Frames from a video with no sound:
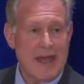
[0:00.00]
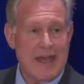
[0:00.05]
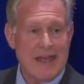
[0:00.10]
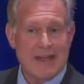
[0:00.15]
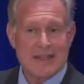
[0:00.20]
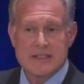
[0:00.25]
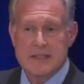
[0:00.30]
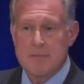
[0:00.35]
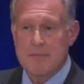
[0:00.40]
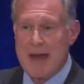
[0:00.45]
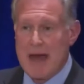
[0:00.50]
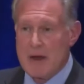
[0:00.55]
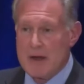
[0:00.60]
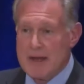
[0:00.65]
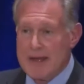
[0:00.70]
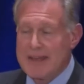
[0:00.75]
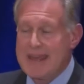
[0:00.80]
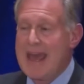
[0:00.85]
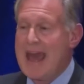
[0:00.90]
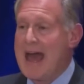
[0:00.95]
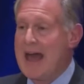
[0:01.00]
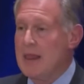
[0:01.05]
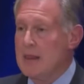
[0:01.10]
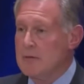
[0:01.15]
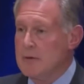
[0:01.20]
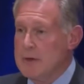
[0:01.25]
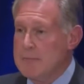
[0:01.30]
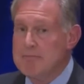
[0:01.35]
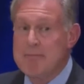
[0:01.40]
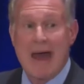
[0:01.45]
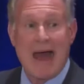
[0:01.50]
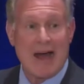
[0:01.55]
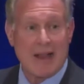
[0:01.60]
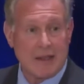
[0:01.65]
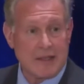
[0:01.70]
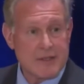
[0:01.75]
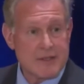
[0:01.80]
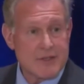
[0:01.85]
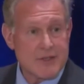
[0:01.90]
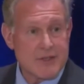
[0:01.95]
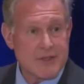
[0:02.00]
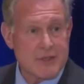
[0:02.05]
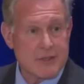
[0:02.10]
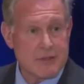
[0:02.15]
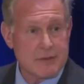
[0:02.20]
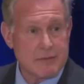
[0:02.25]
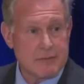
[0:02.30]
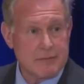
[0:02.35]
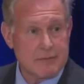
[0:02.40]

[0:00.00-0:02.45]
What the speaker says: It's about calorie balance.